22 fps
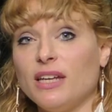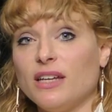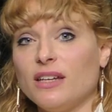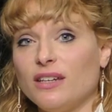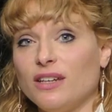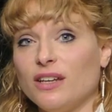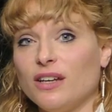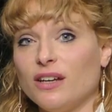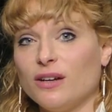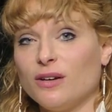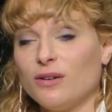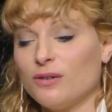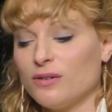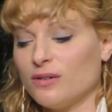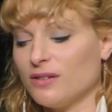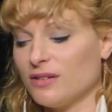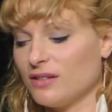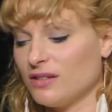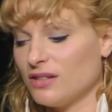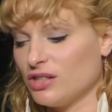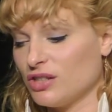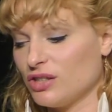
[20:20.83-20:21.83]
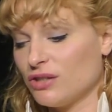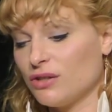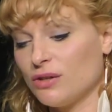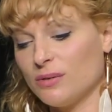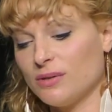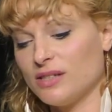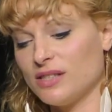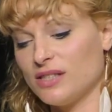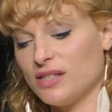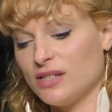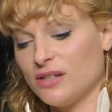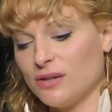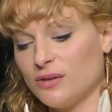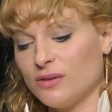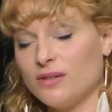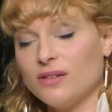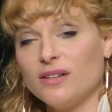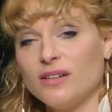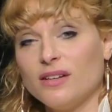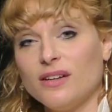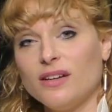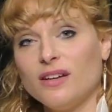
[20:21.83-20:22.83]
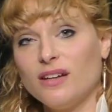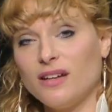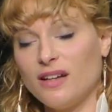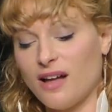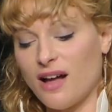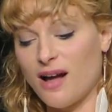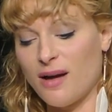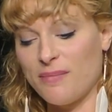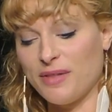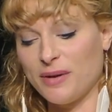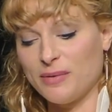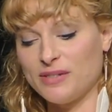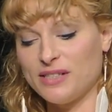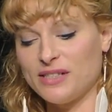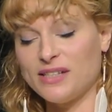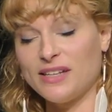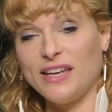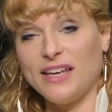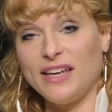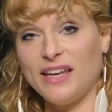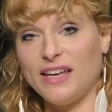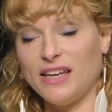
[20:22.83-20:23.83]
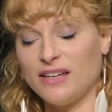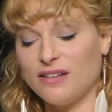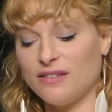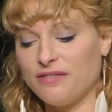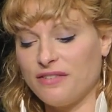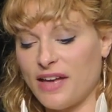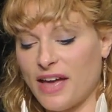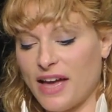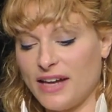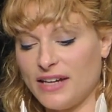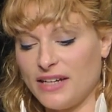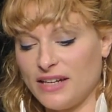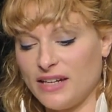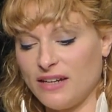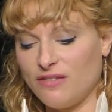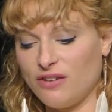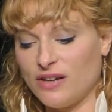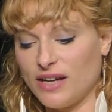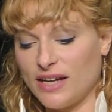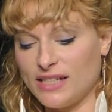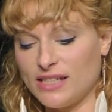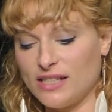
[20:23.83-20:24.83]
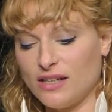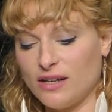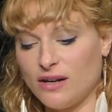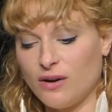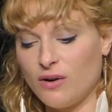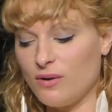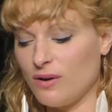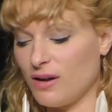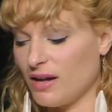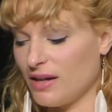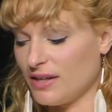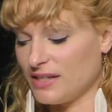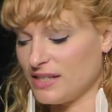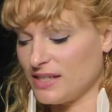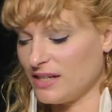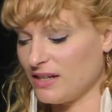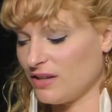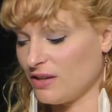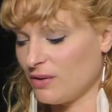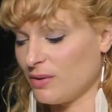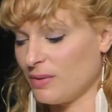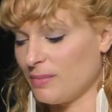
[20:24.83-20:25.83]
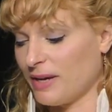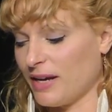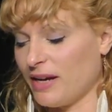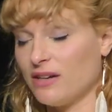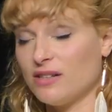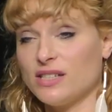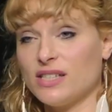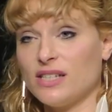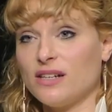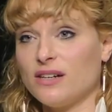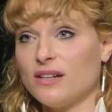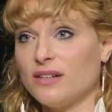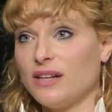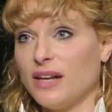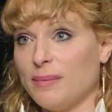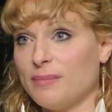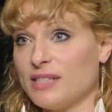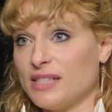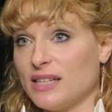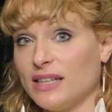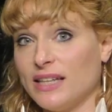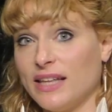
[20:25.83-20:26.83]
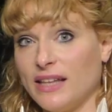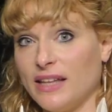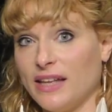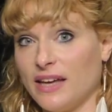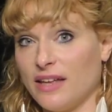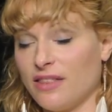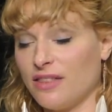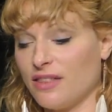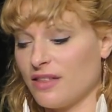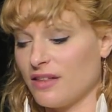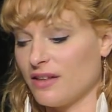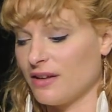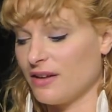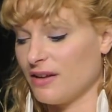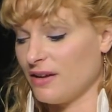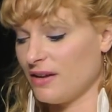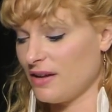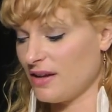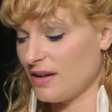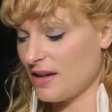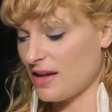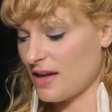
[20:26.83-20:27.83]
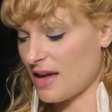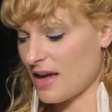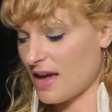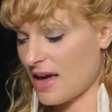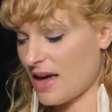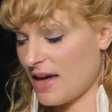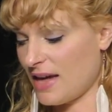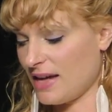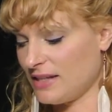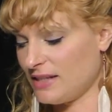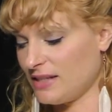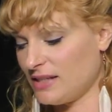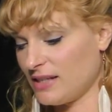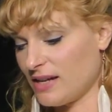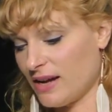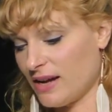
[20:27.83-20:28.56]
and you. Grew into that was Eve, and if you guys know, it's another one of my heroes. Her name is Lilith, and